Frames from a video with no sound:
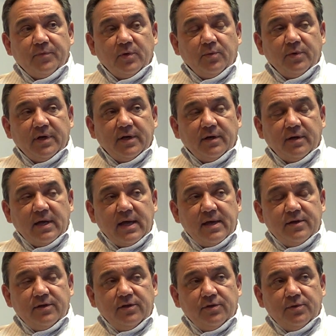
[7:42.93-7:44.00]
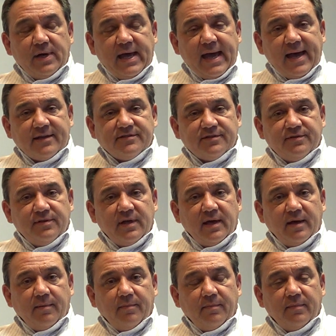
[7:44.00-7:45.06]
where you ask
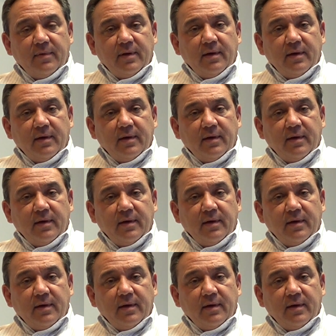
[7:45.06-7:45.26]
them